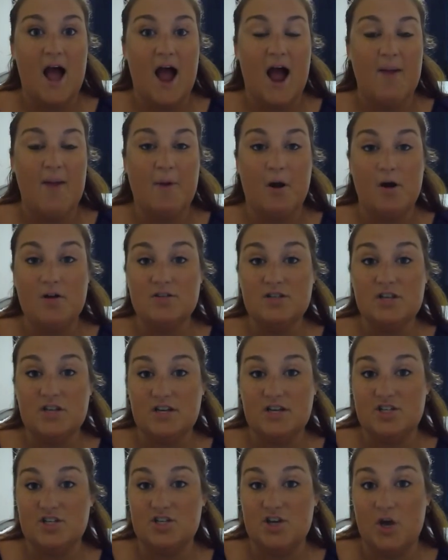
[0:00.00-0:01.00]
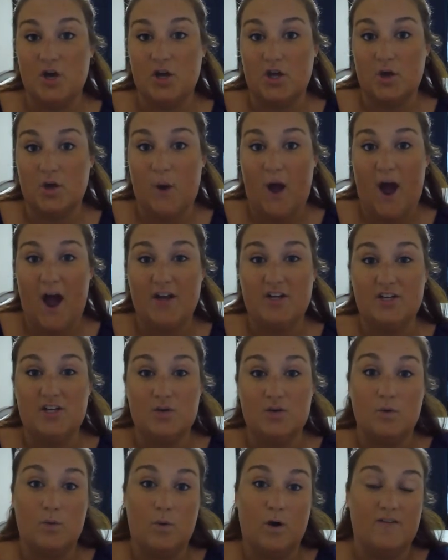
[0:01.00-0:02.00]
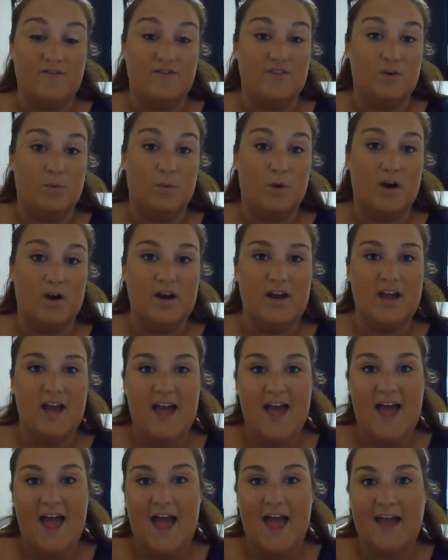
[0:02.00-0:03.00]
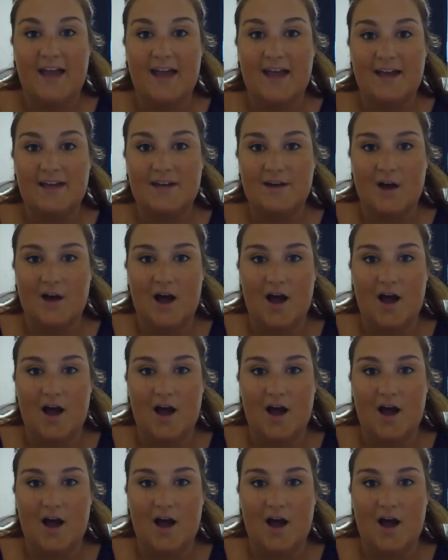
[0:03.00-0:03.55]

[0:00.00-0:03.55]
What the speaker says: I'm also going to show you how to do one for work and